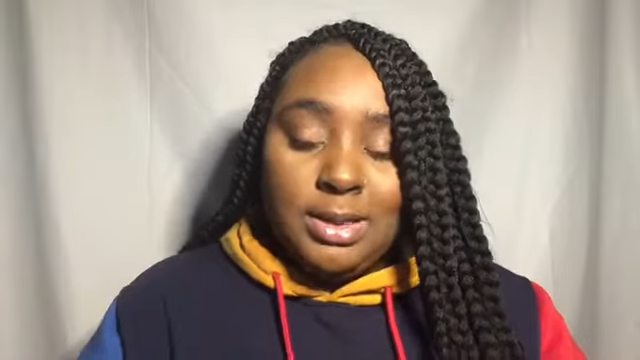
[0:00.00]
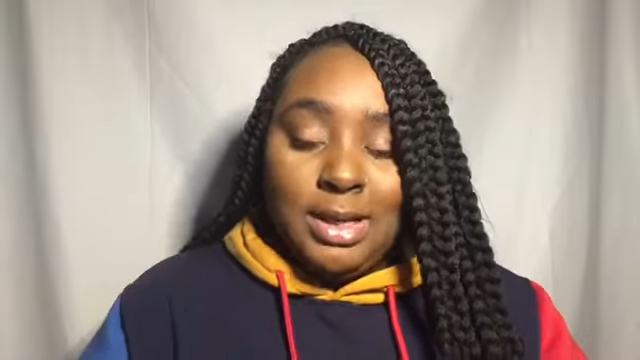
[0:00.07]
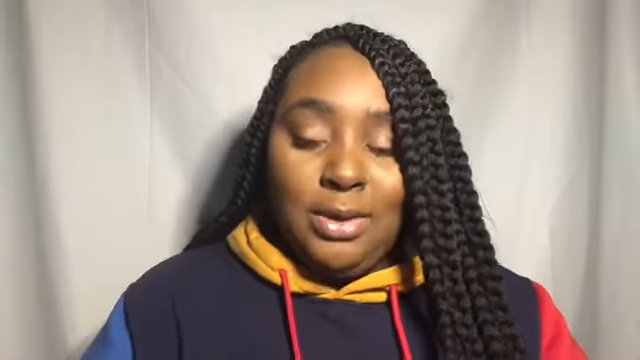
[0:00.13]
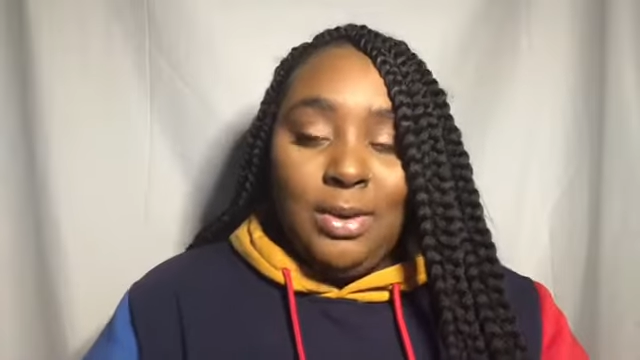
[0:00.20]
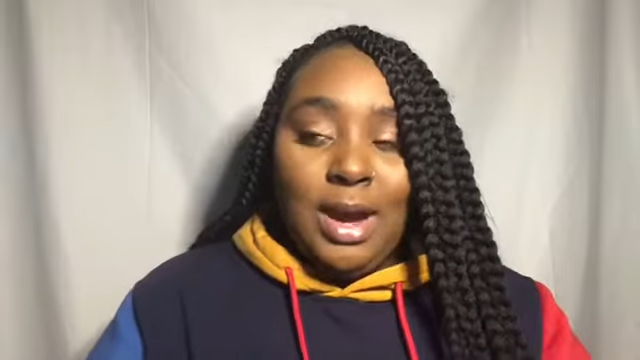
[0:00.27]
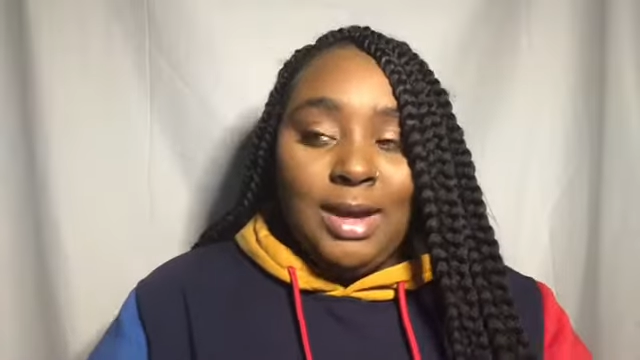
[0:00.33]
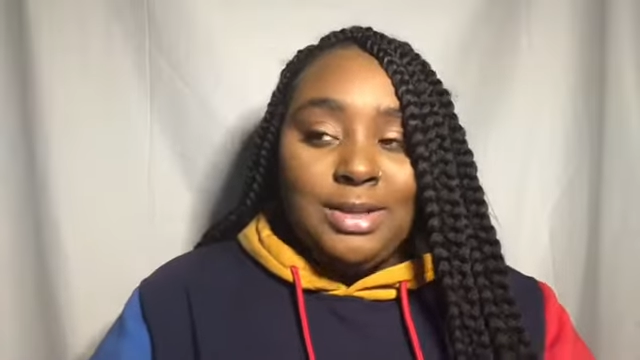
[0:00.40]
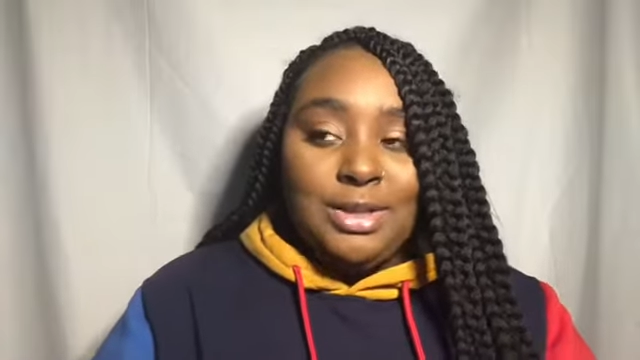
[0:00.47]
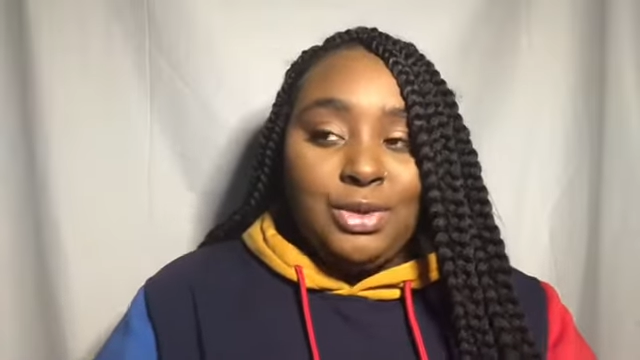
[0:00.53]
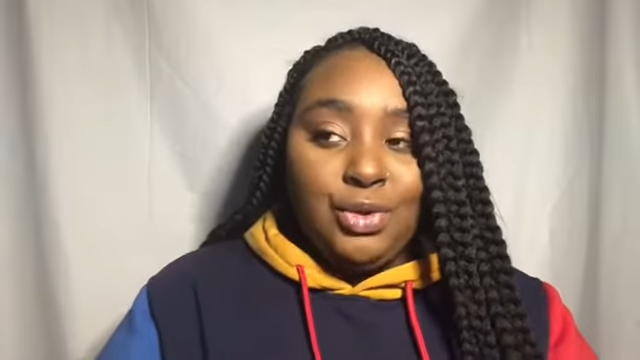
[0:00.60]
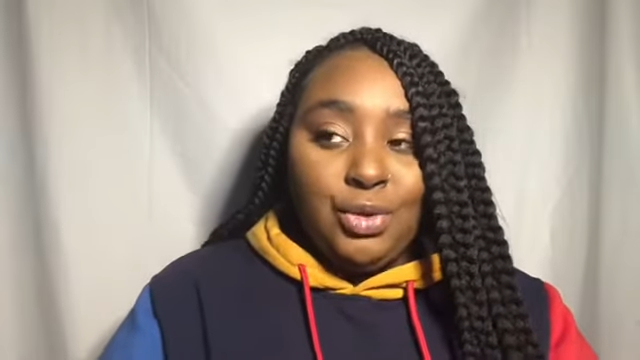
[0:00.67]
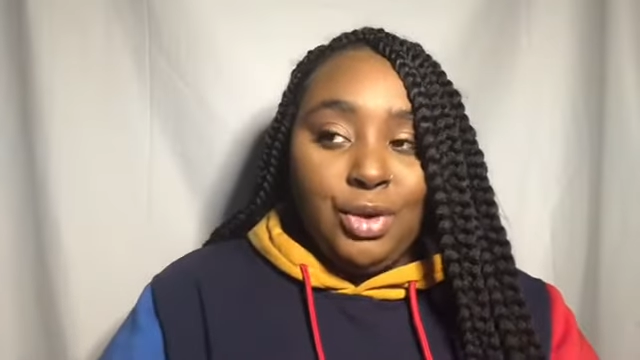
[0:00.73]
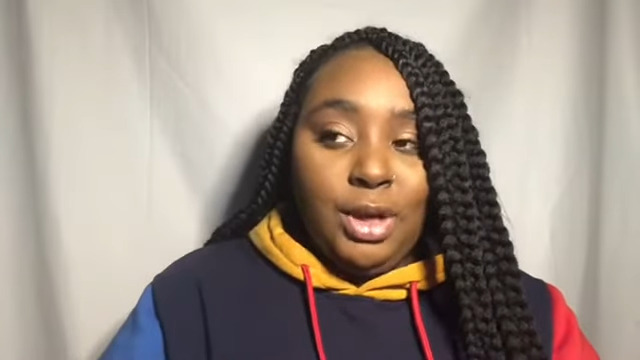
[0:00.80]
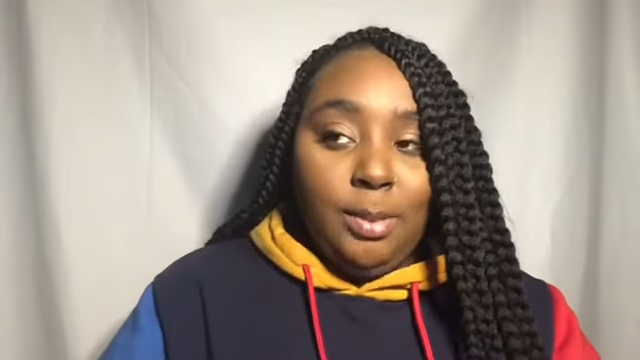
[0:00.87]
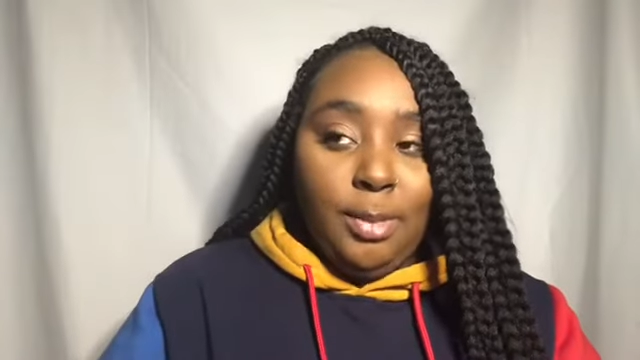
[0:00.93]
Then you got
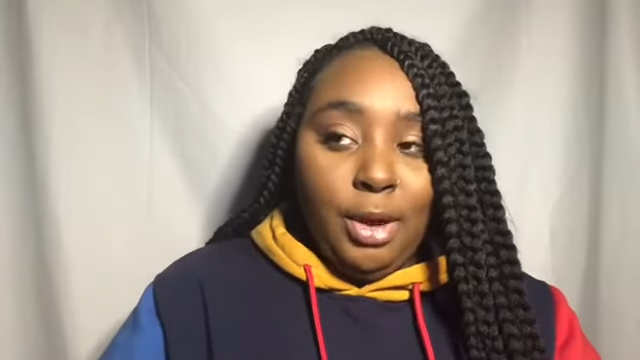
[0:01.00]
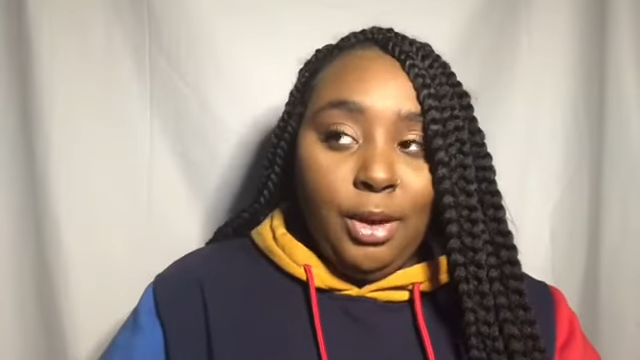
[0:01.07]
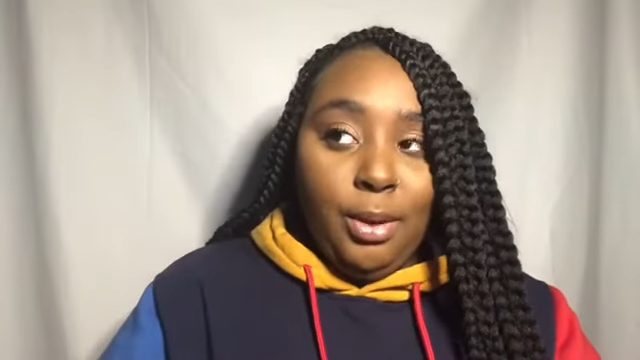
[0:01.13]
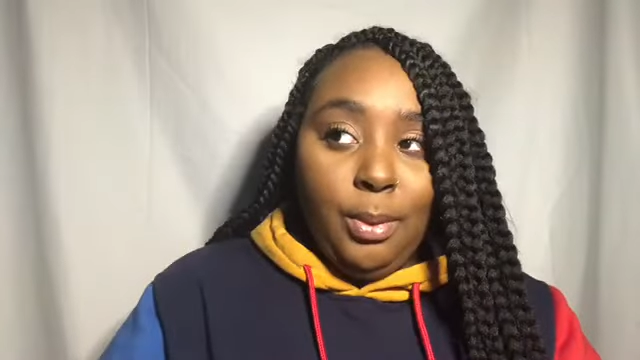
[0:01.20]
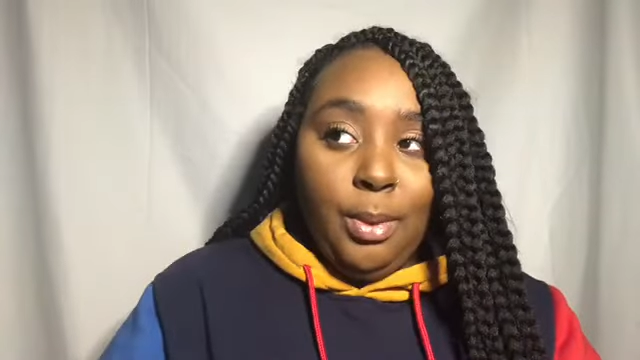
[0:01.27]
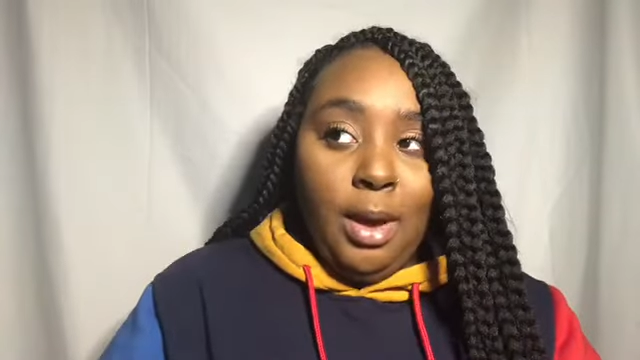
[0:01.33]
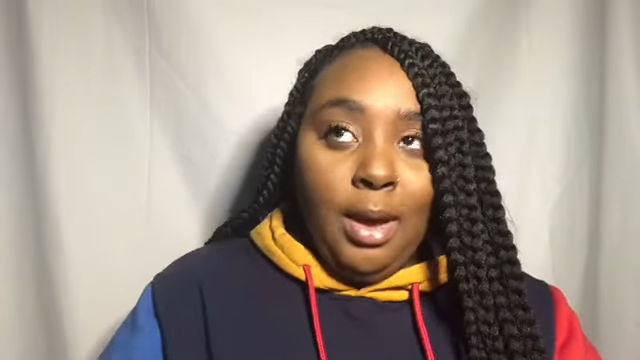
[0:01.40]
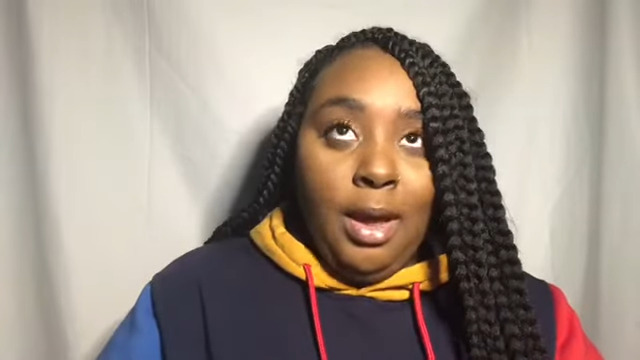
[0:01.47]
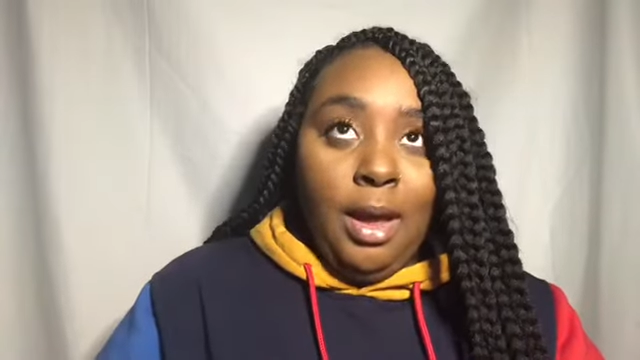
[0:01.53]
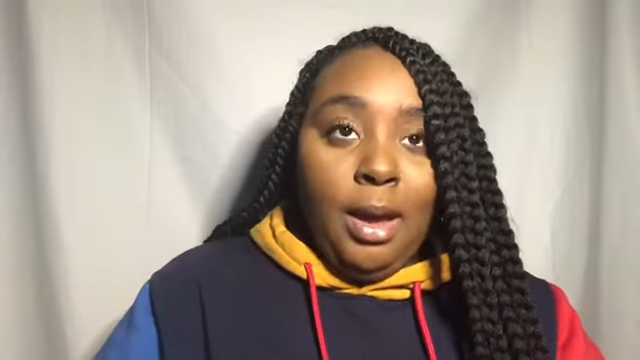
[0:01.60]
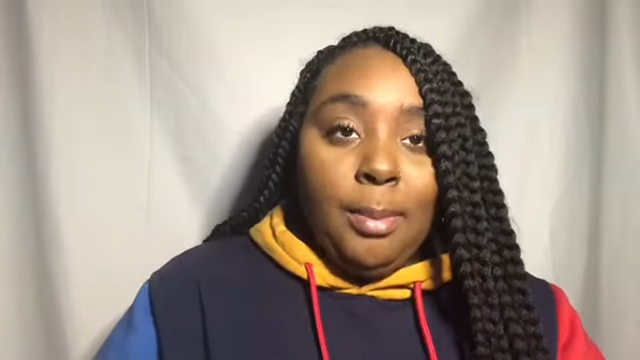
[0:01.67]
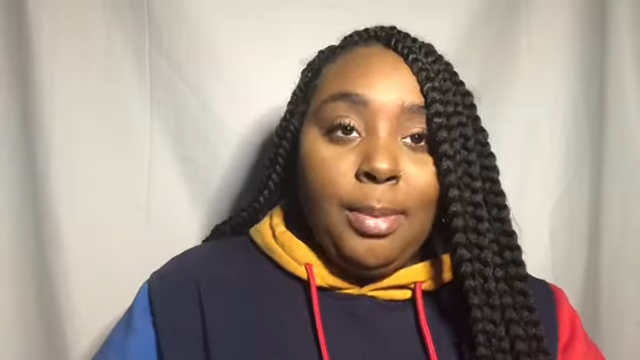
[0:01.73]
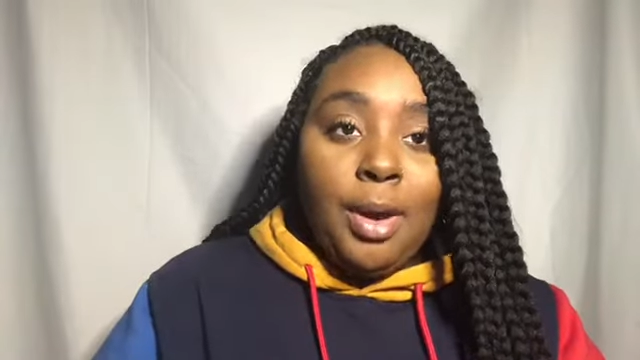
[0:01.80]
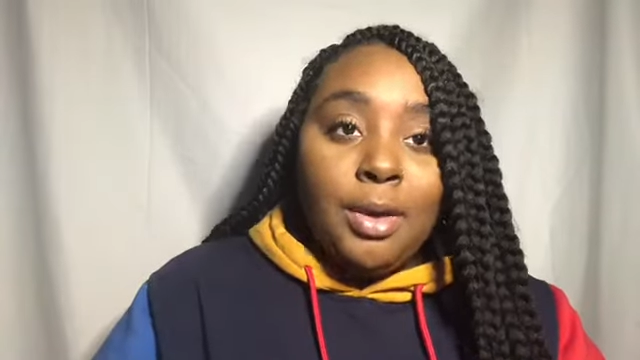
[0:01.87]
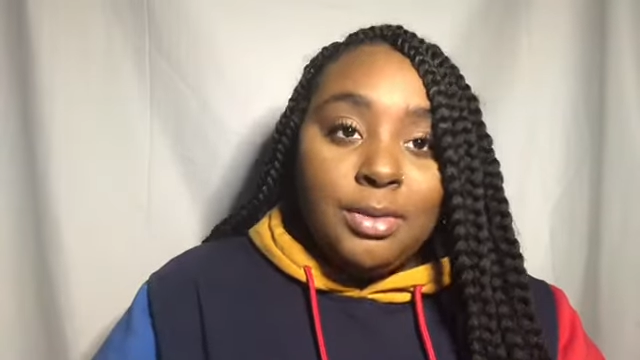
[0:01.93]
screamo
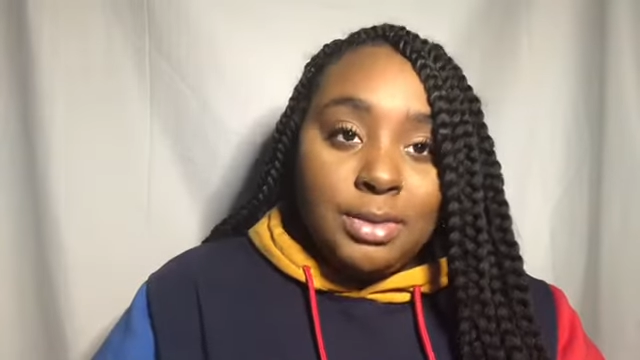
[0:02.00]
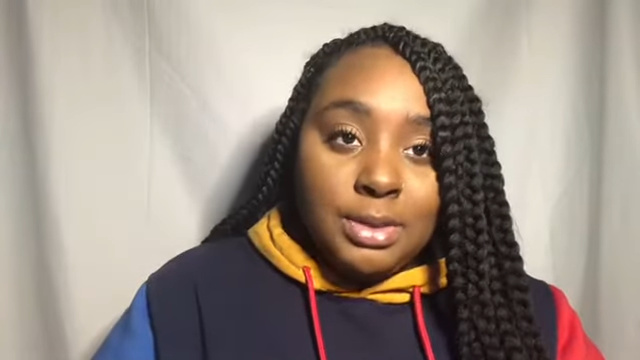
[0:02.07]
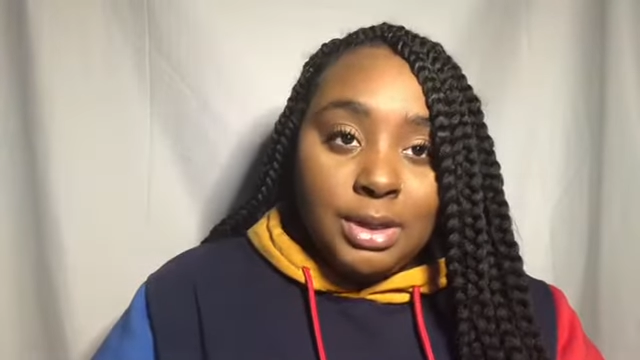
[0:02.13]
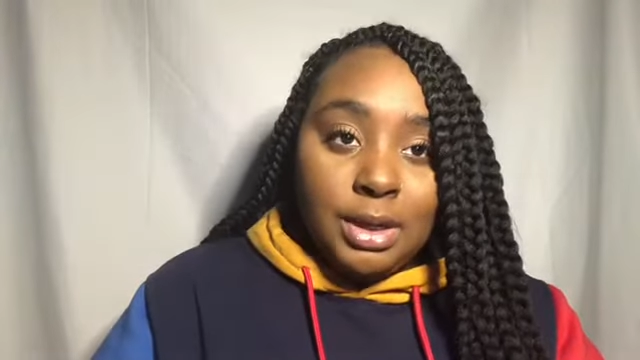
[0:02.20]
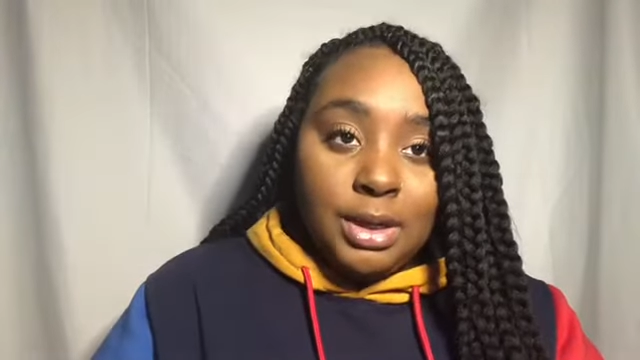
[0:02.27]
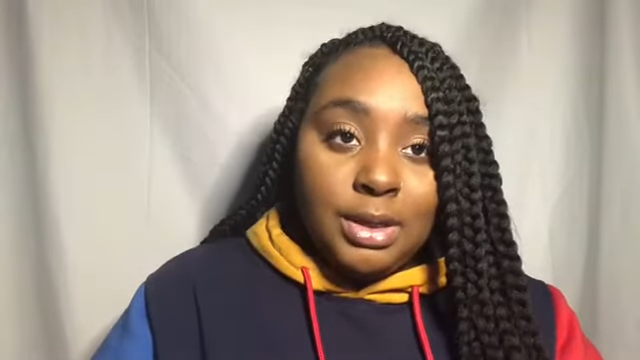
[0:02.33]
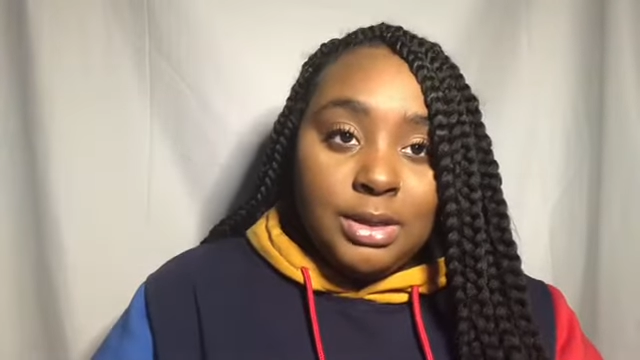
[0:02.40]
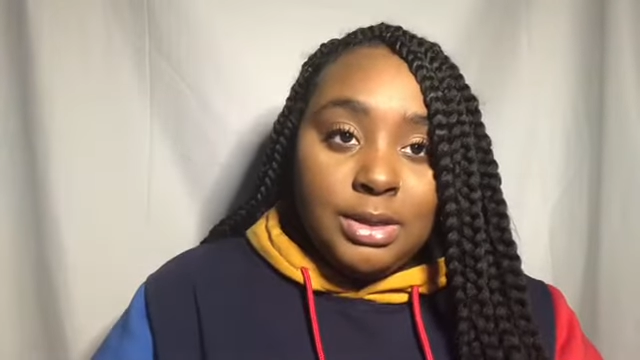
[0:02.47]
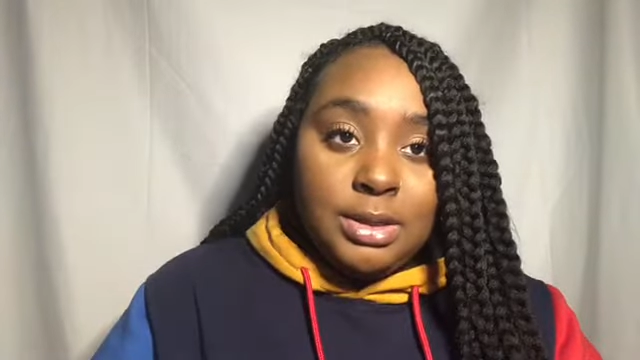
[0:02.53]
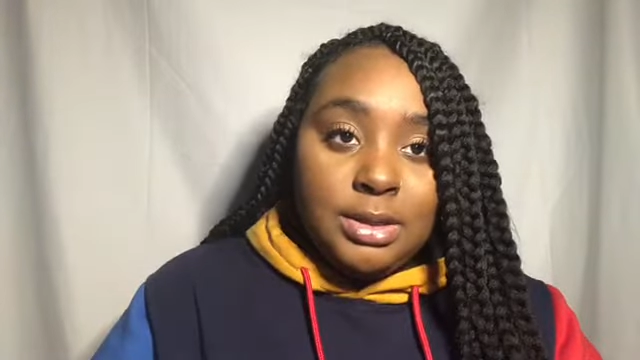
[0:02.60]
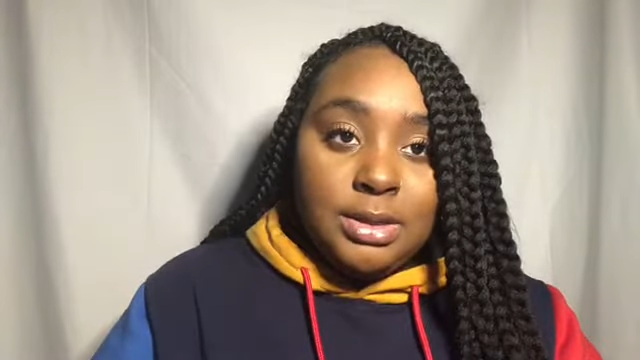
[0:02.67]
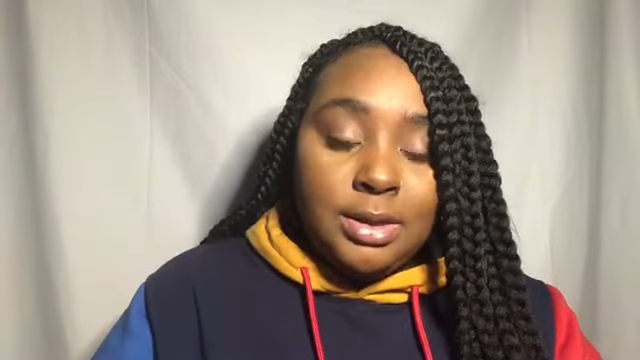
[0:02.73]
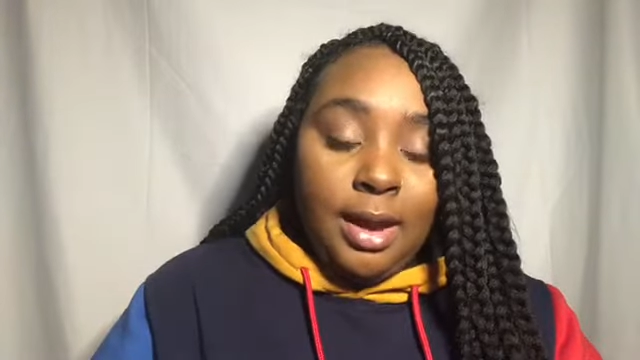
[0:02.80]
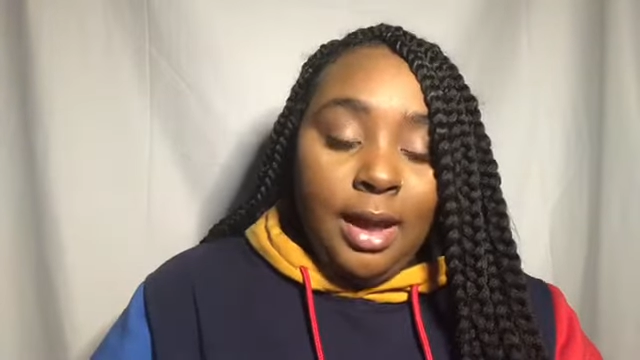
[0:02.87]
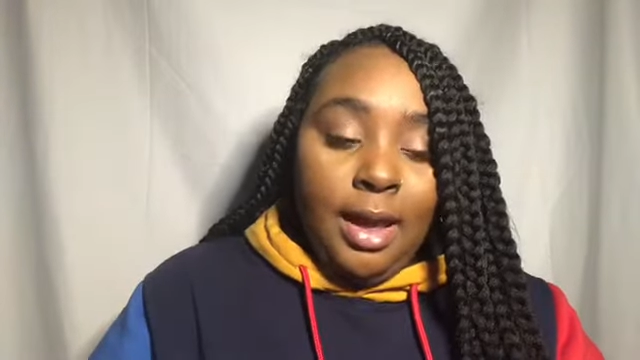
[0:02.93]
posters.